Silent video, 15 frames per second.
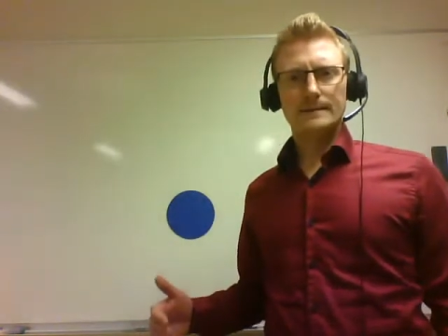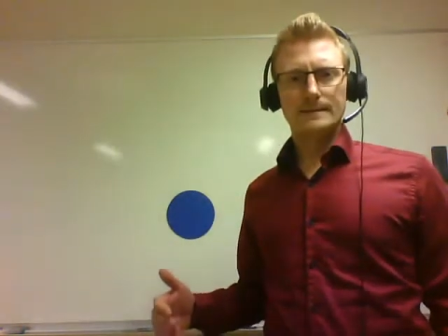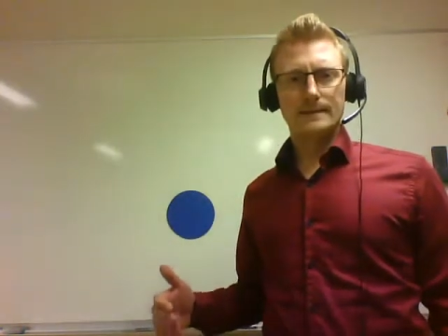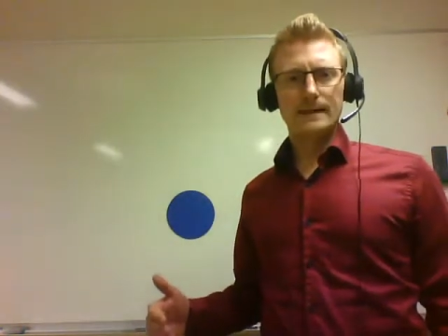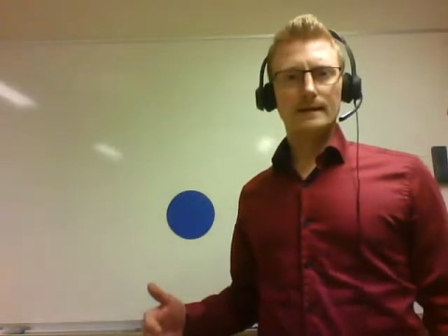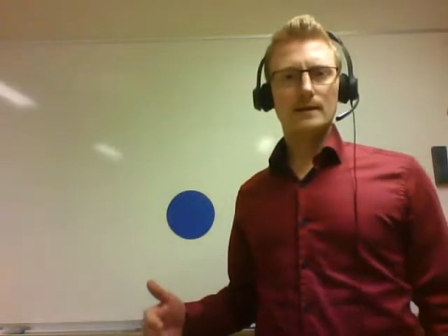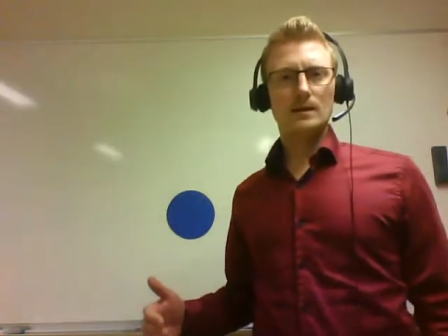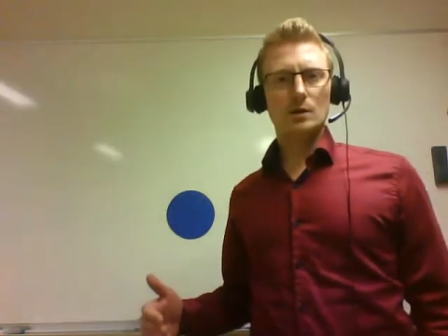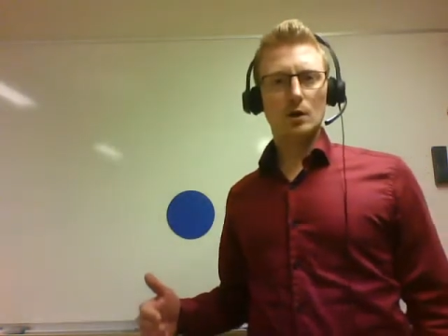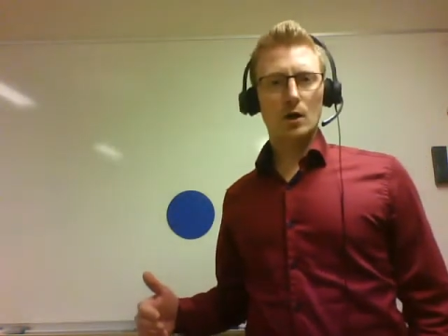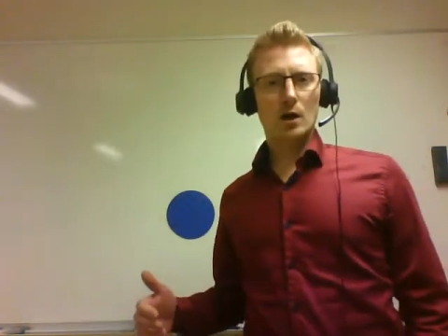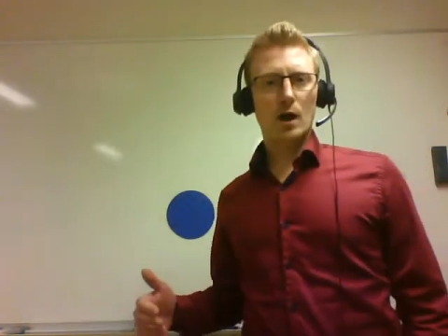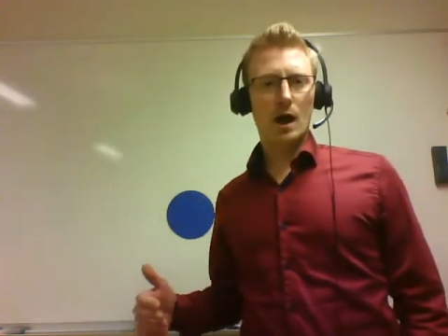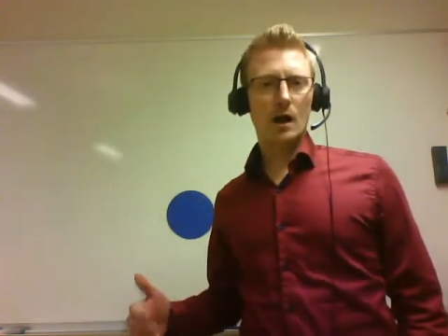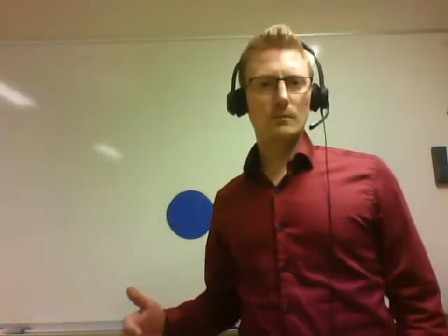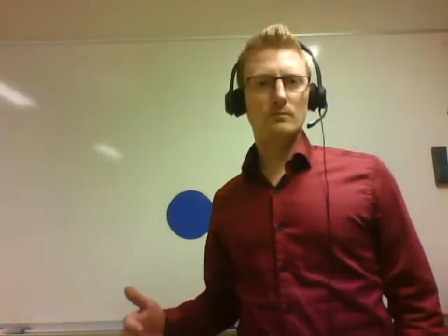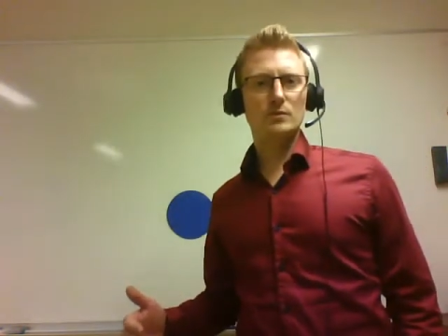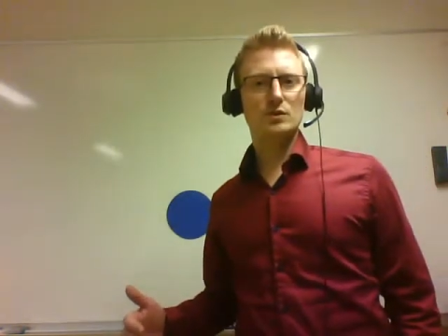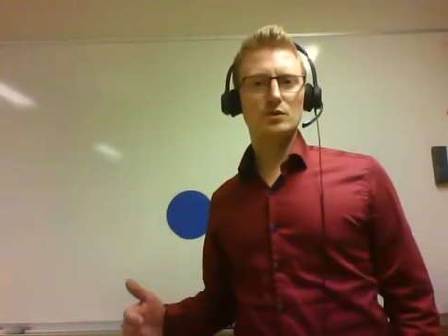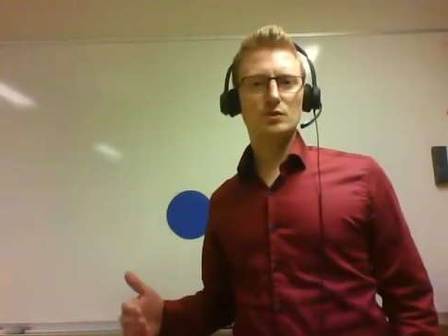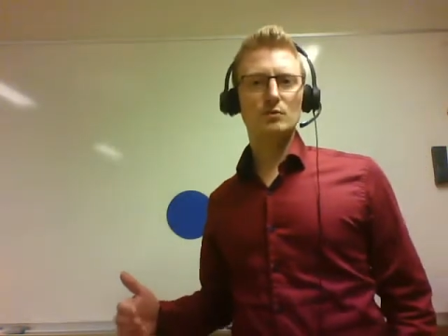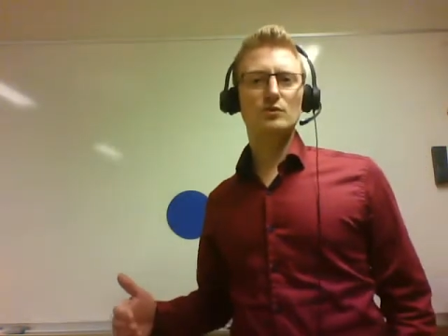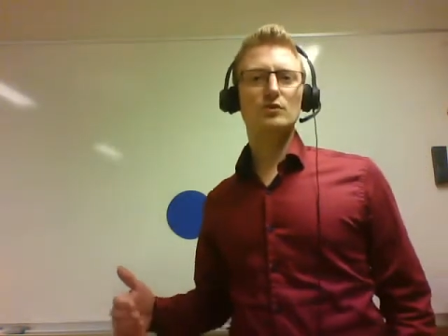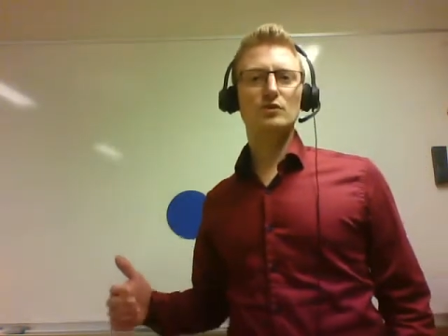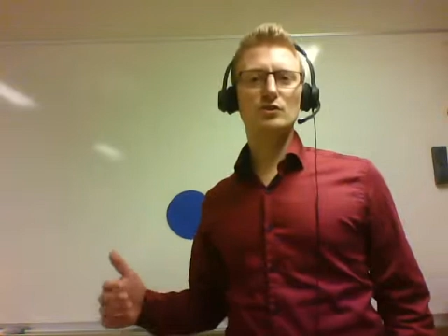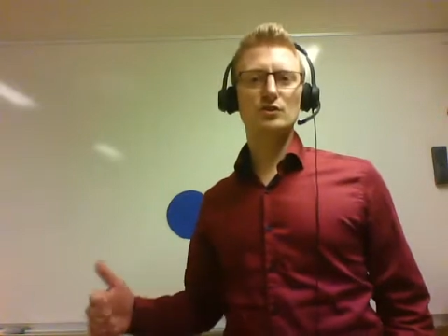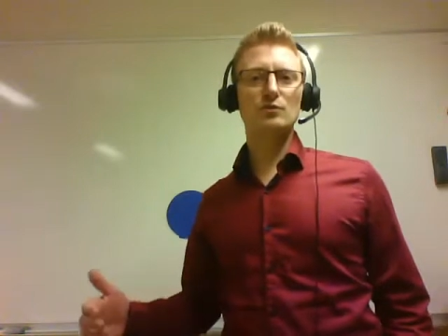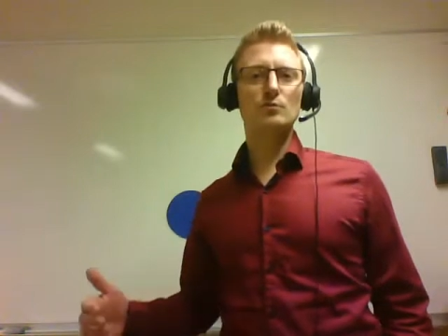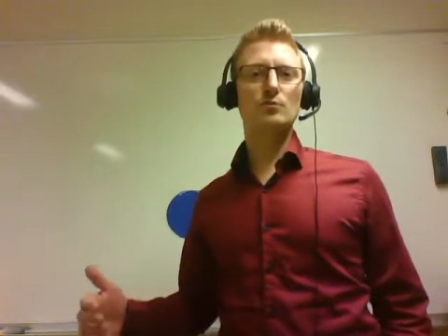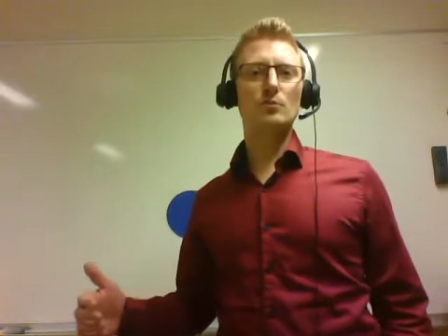they come to a
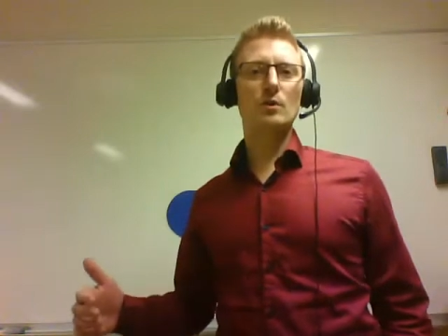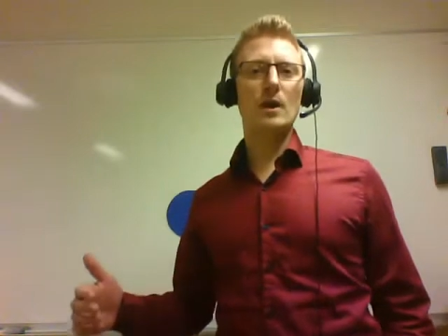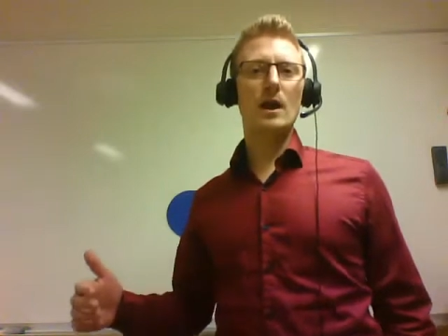new